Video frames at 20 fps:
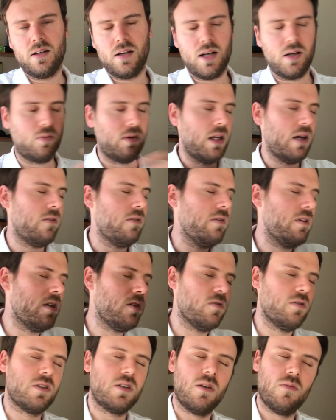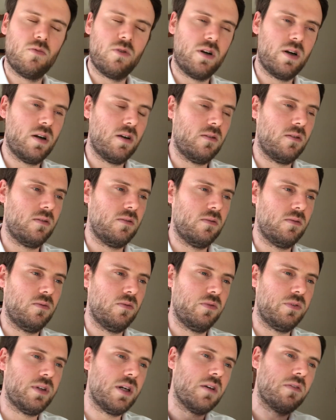Like whenever they go somewhere,
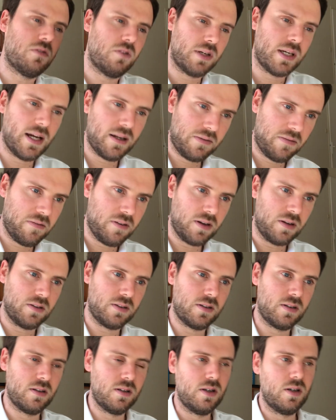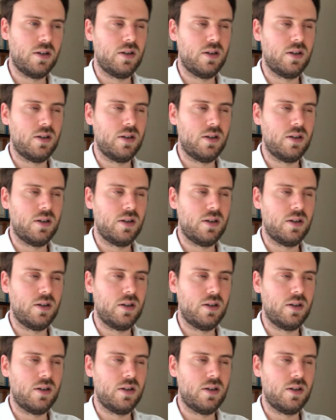they forget things.